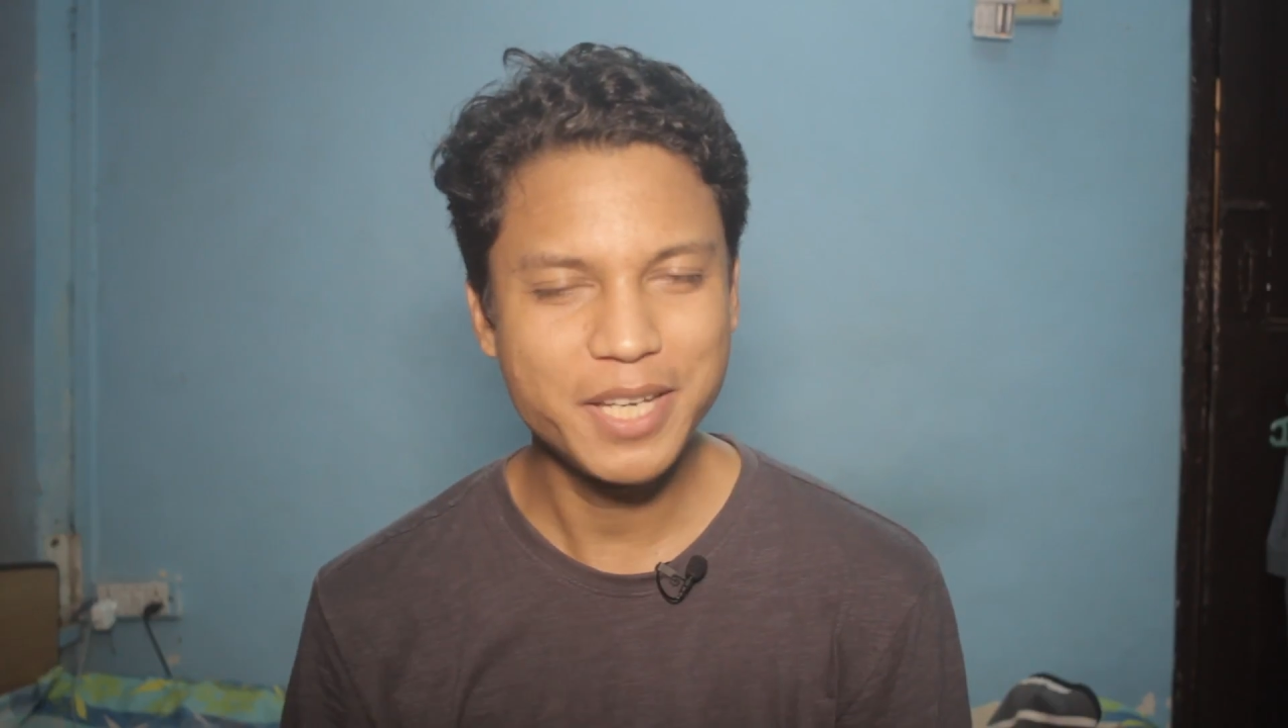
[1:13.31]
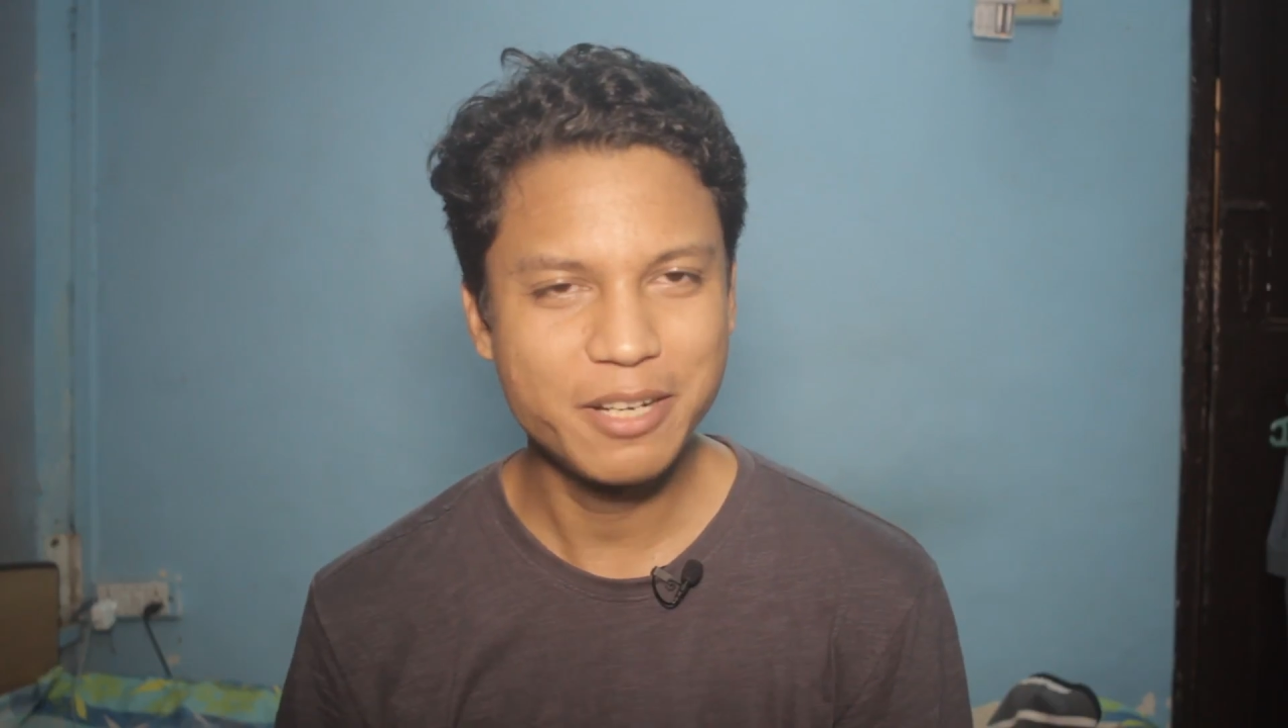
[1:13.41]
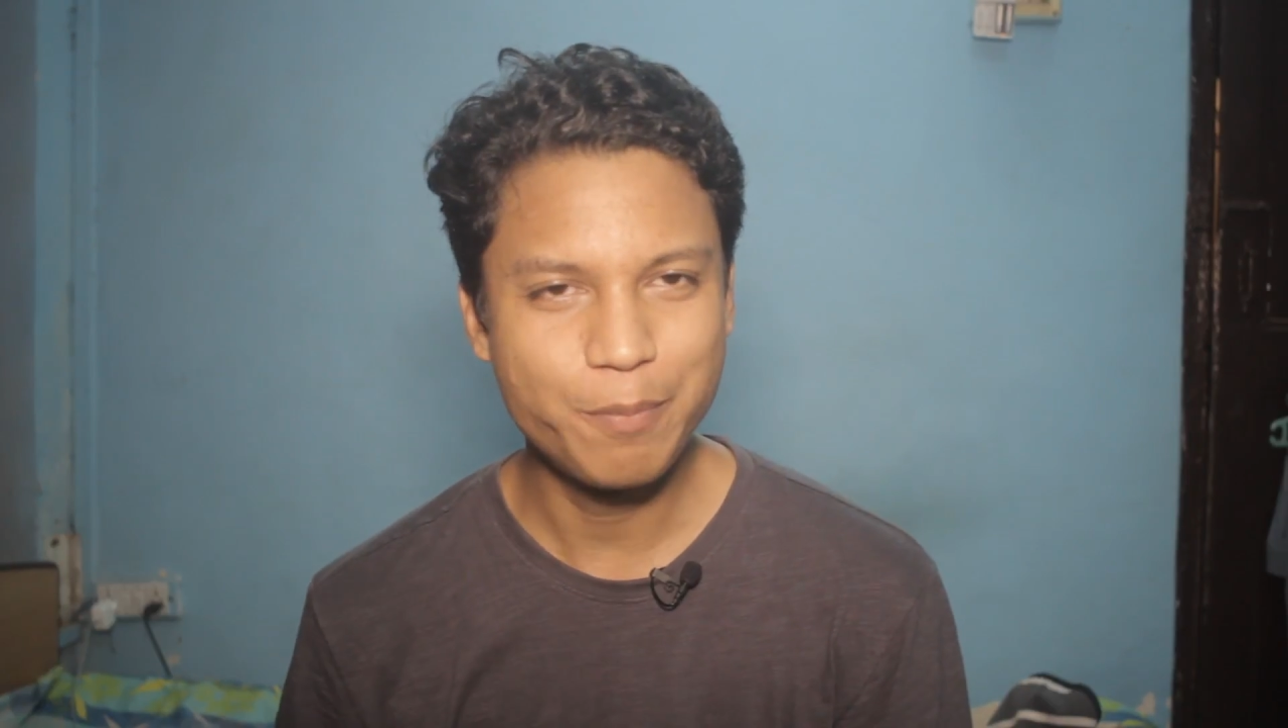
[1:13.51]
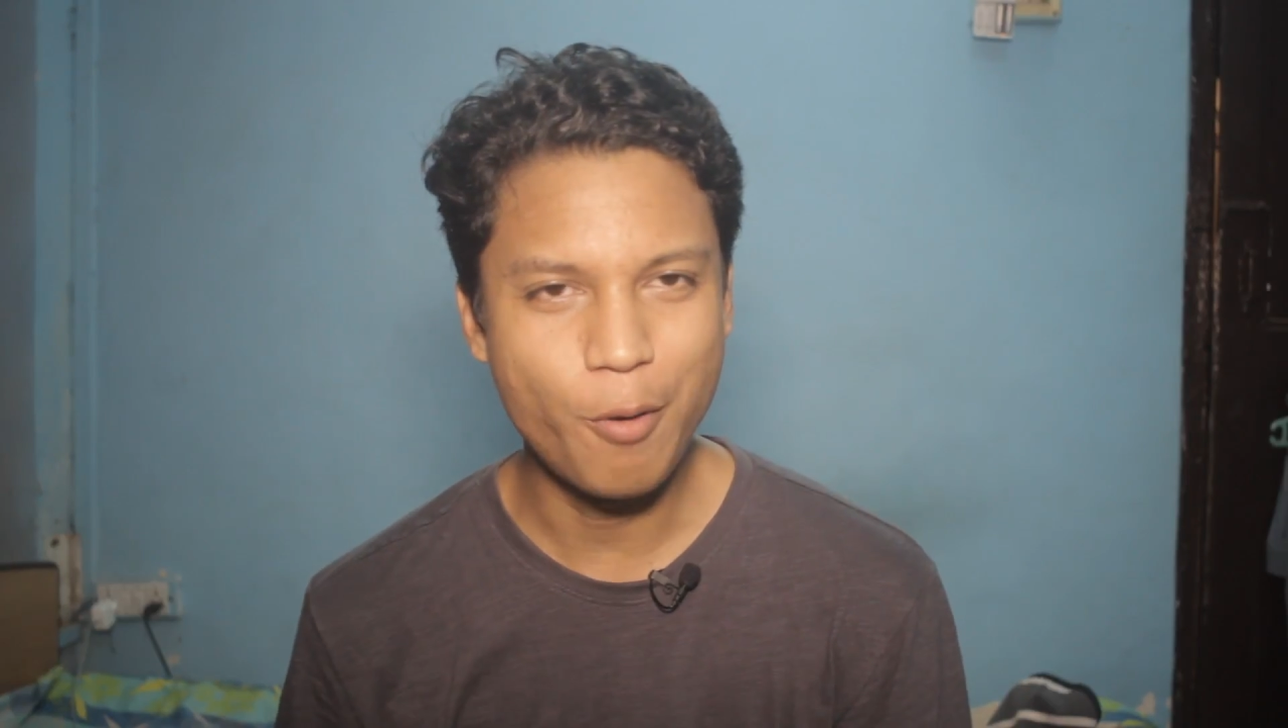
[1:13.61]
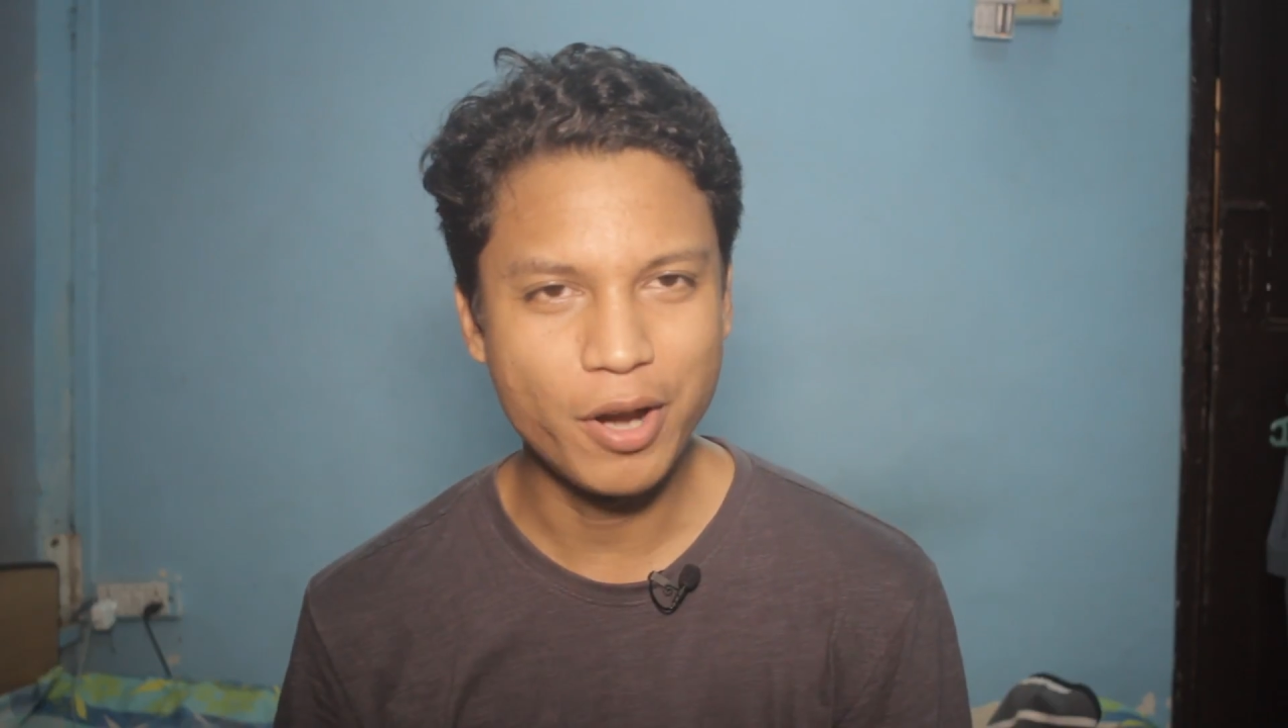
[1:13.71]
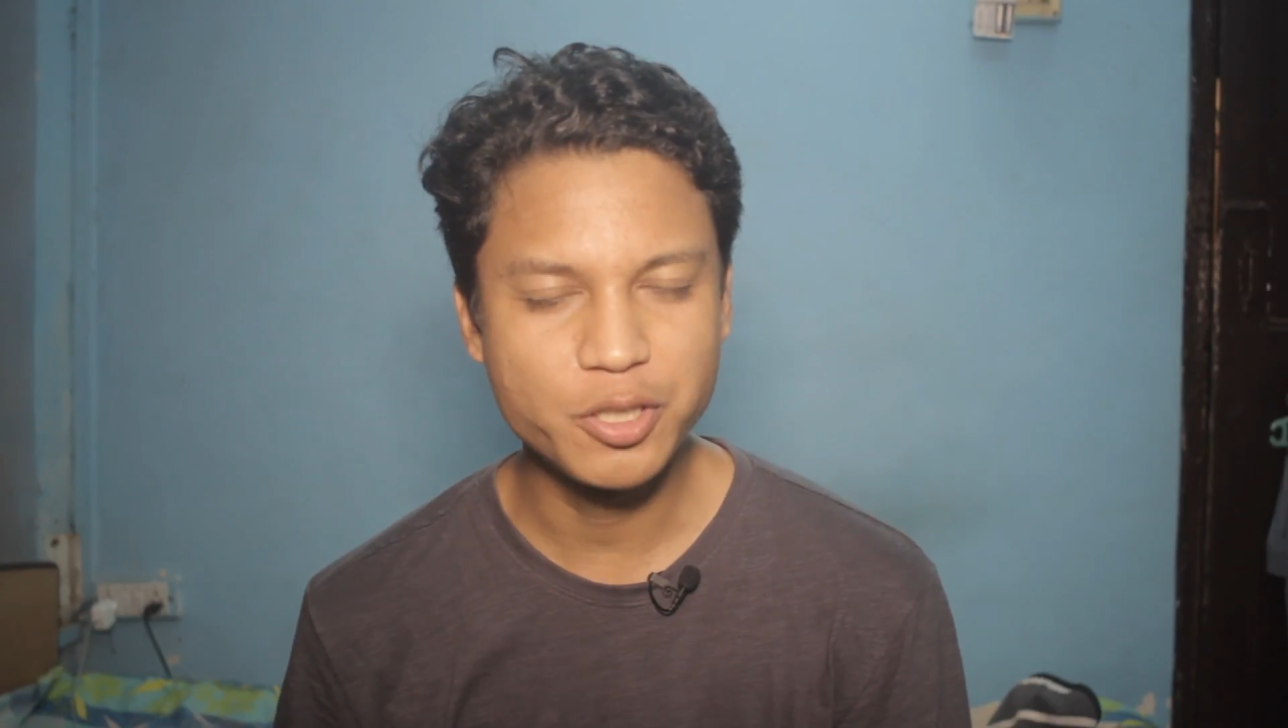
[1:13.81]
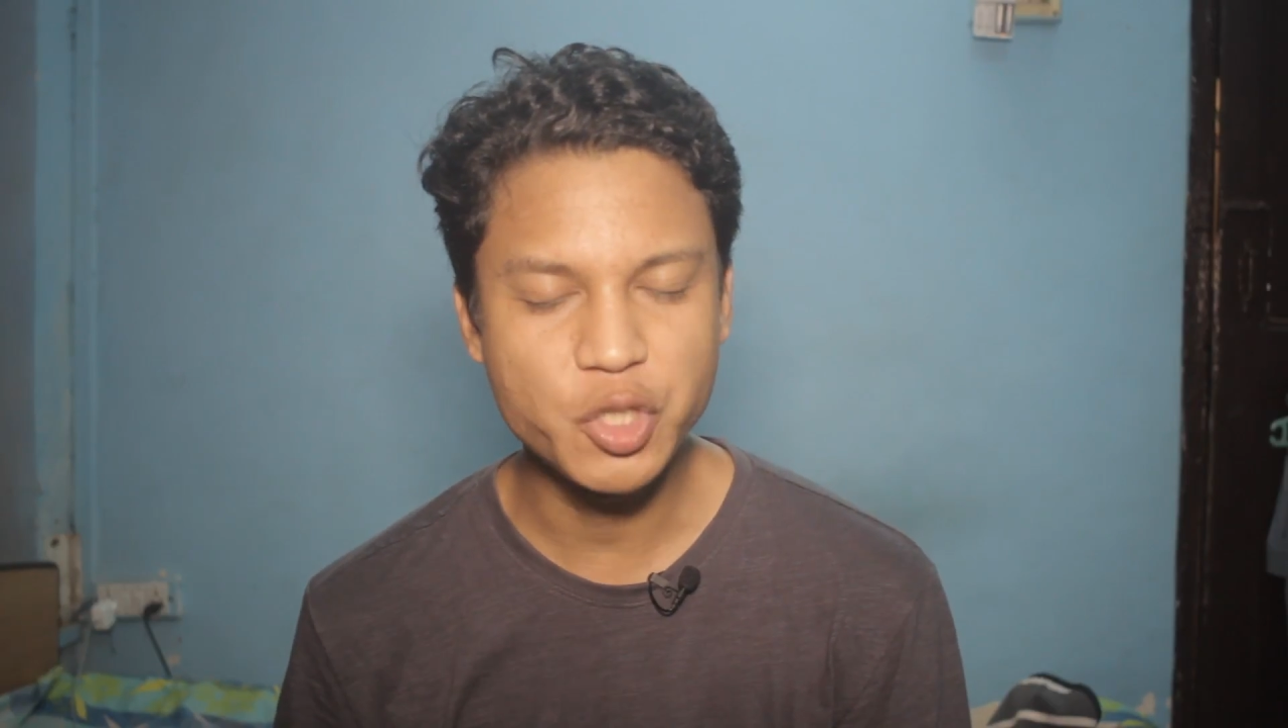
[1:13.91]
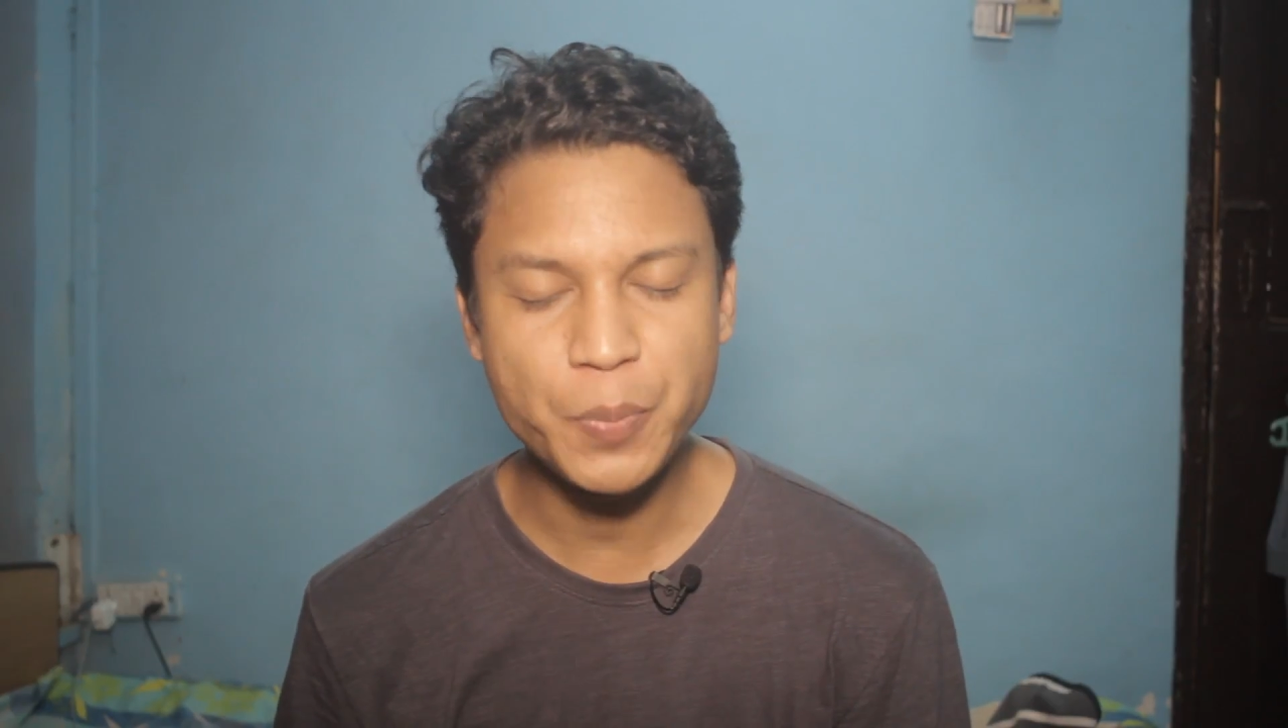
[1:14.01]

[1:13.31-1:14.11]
make it a point to